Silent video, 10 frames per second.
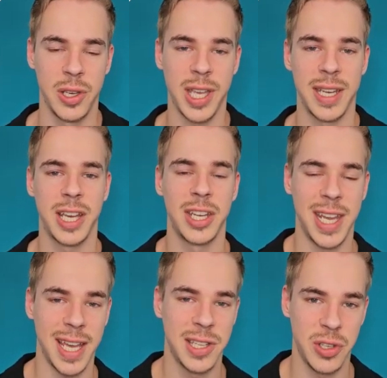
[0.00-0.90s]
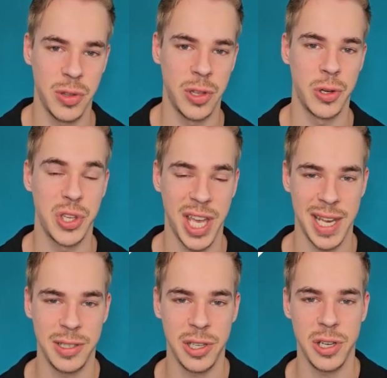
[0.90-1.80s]
can connect those
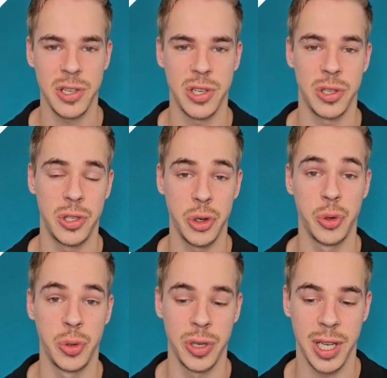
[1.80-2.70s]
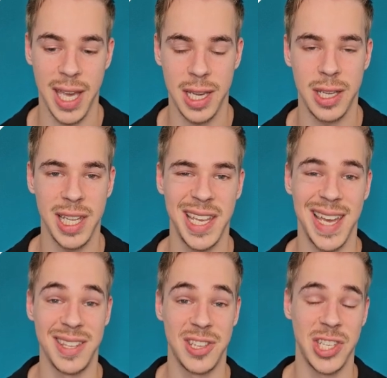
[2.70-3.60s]
calendars to Calendly
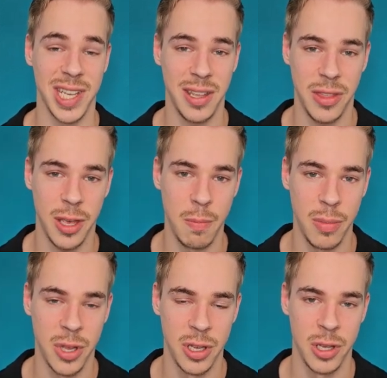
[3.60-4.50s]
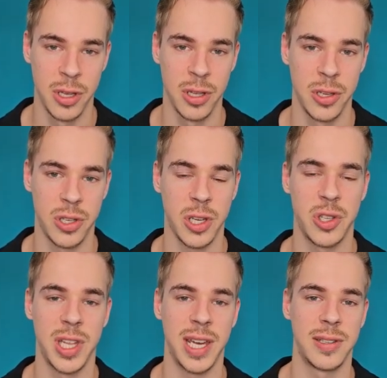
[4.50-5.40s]
and sync them
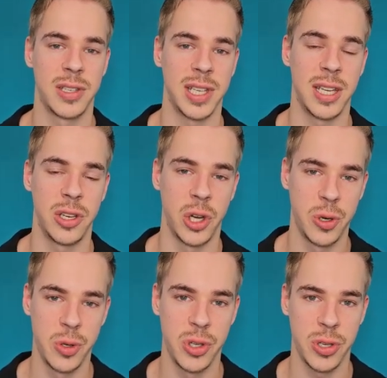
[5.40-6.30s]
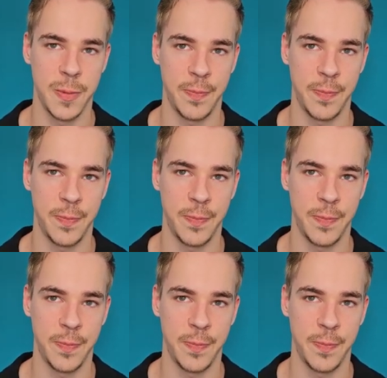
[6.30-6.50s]
such that it knows,